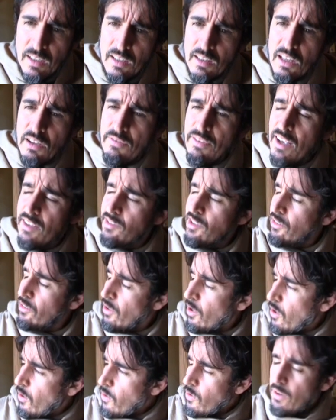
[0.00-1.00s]
Love has
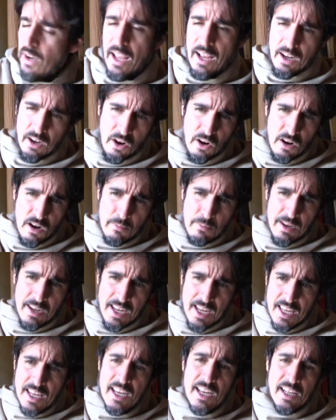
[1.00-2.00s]
its own karma
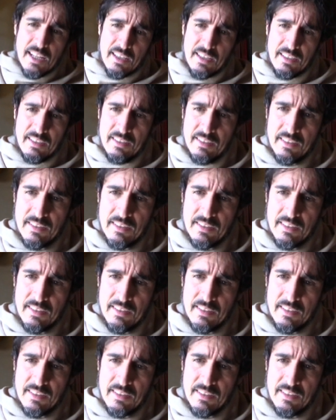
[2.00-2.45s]
in it.